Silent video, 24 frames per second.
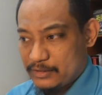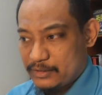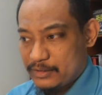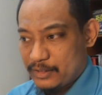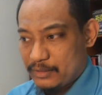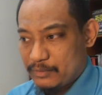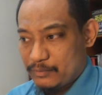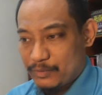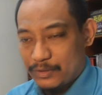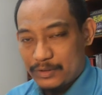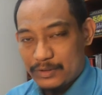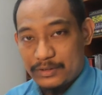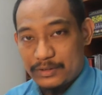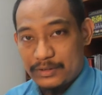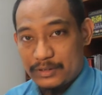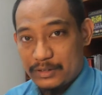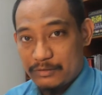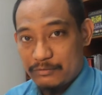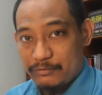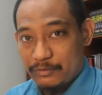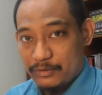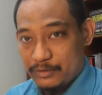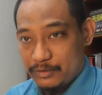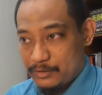than what is
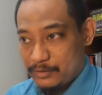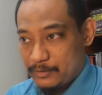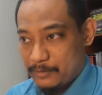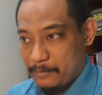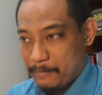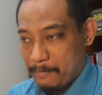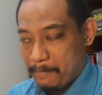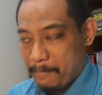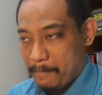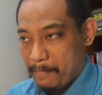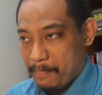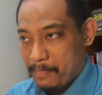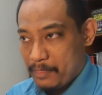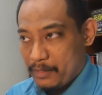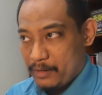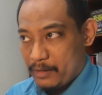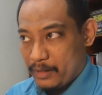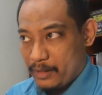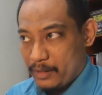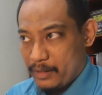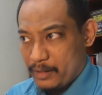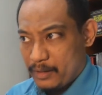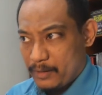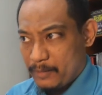given.
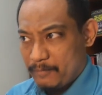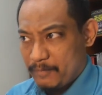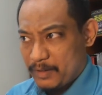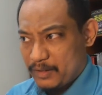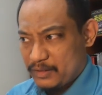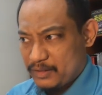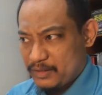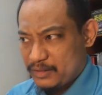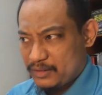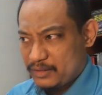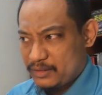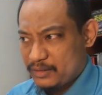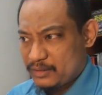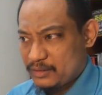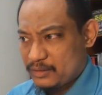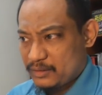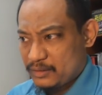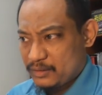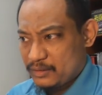And I think